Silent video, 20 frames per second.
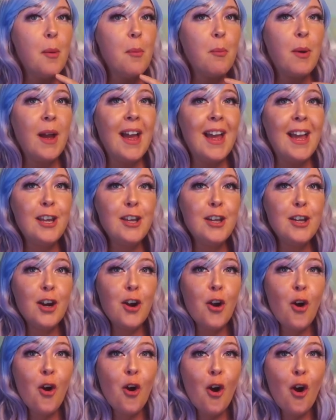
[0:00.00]
Hit your
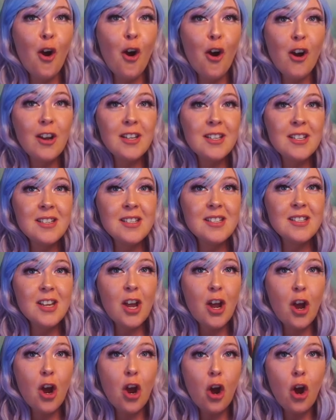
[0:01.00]
horns
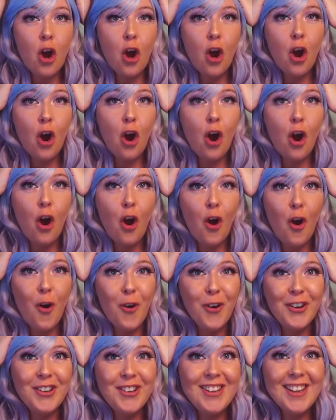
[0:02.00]

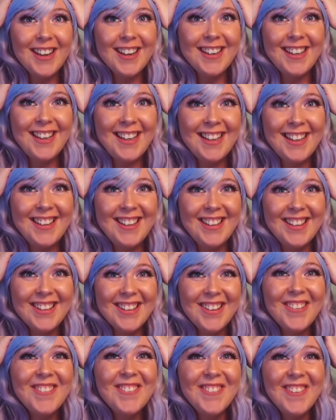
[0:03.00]
on your head.
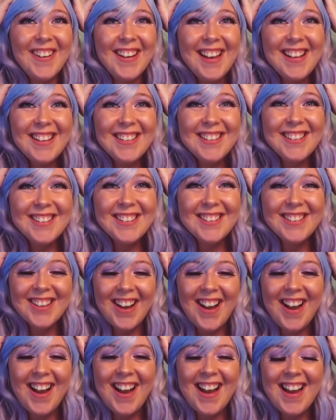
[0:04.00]
Well
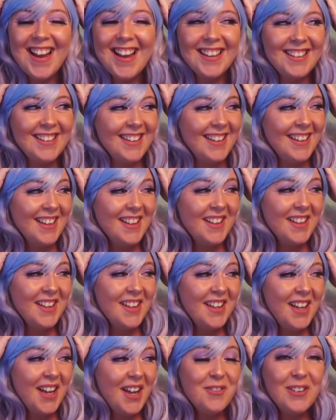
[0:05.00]
done!
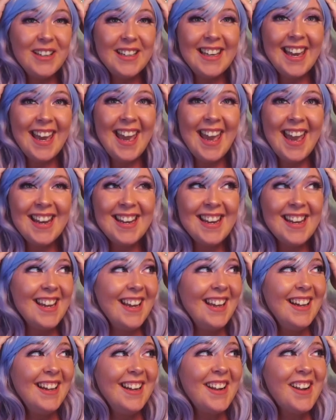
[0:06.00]
Are we getting
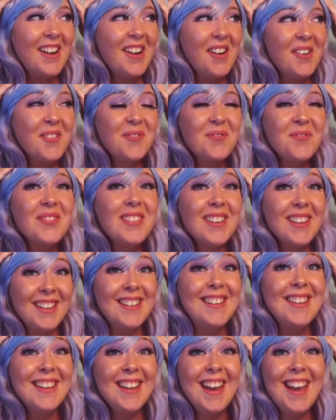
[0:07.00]
it?
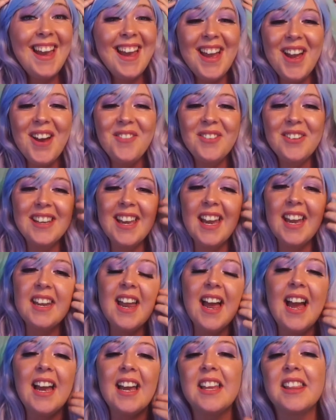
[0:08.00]
Yeah, we're getting
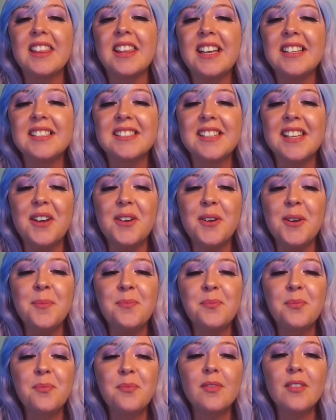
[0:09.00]
the hang of things now.
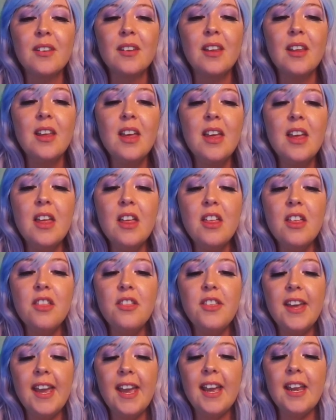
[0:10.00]

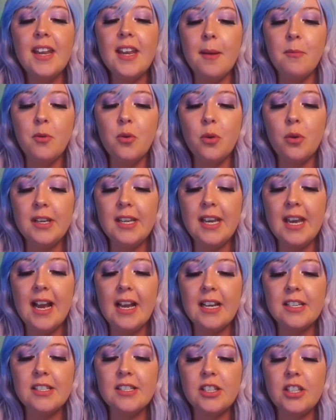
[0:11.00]
Then I'm going to
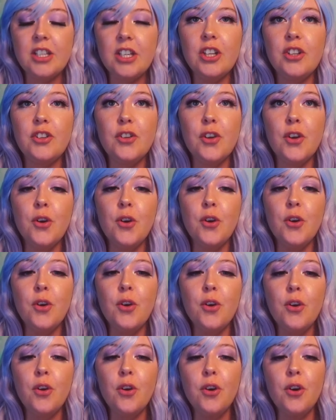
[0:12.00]
ask you
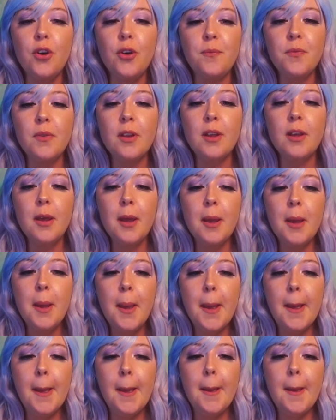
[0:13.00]
to
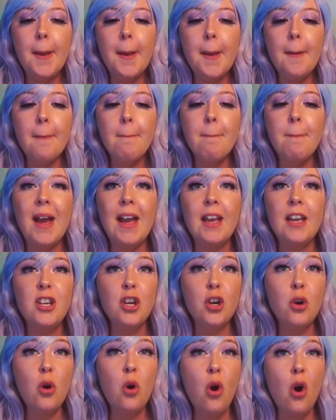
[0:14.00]
hit
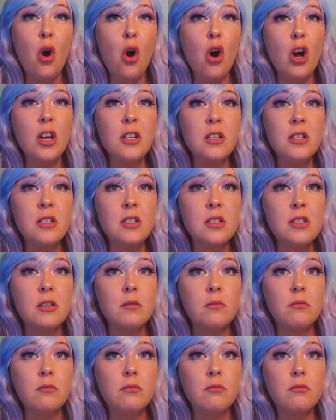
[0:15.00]
your horns